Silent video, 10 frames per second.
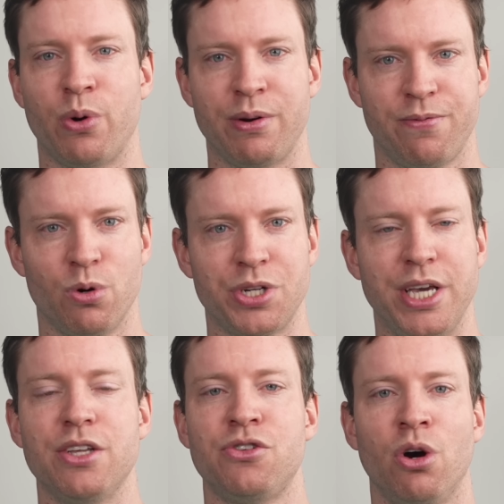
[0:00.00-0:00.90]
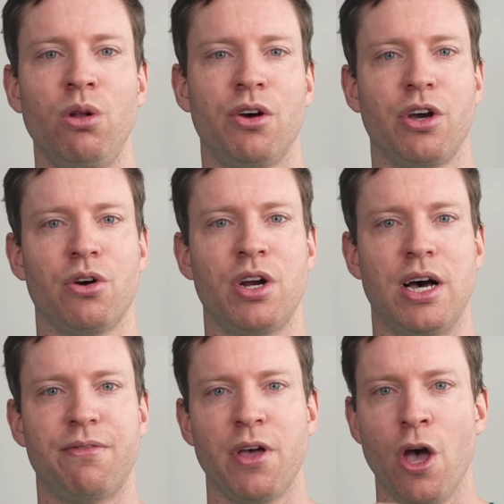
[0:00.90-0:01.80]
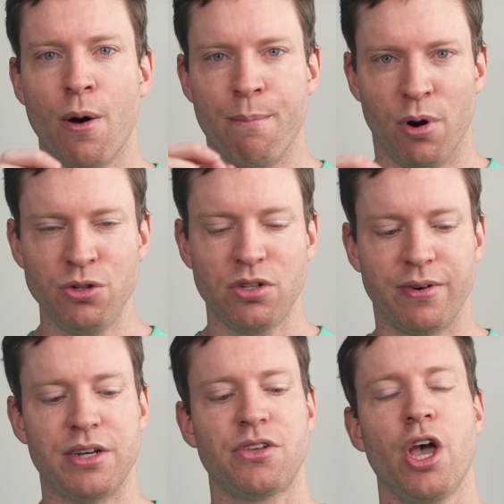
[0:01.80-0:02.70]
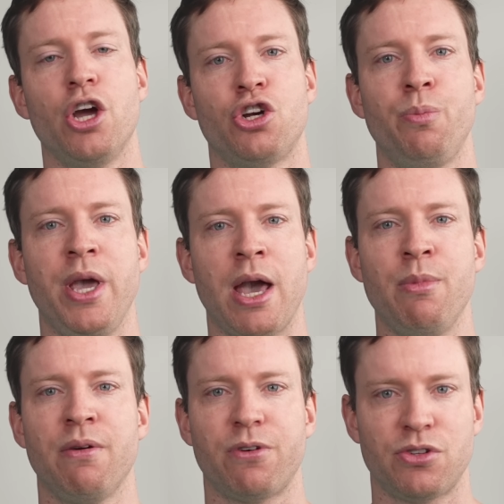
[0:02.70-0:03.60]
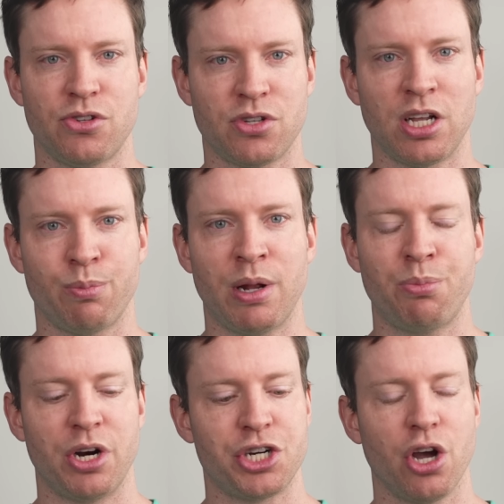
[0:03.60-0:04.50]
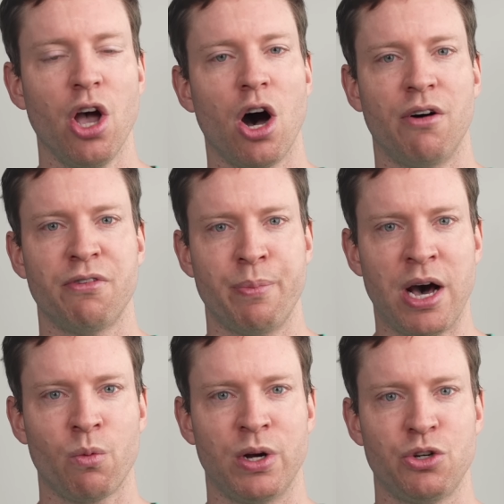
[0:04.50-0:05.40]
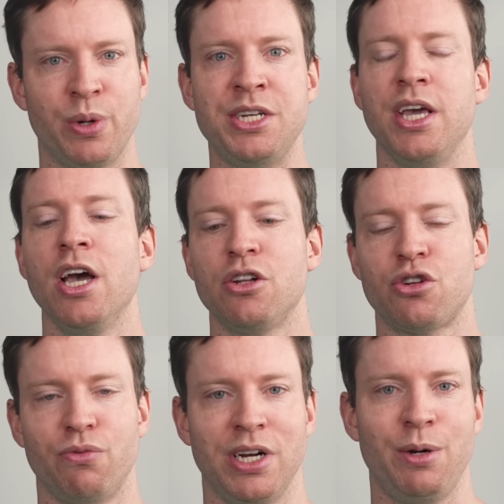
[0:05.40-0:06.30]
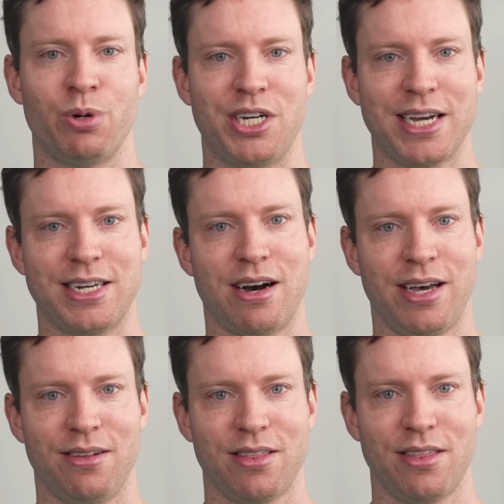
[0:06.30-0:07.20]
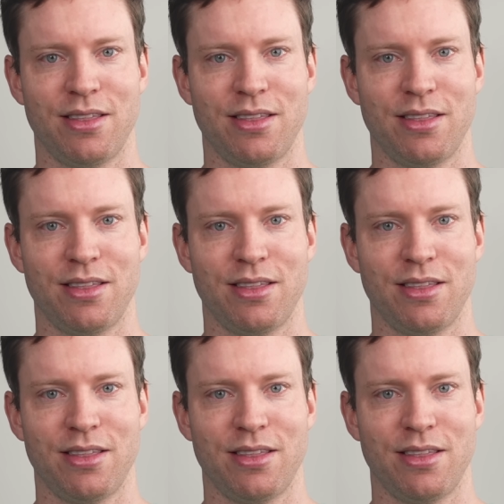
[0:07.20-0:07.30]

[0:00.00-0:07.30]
140 is no longer good enough. Most of us should be aiming for a systolic blood pressure of about 120 to really protect our health.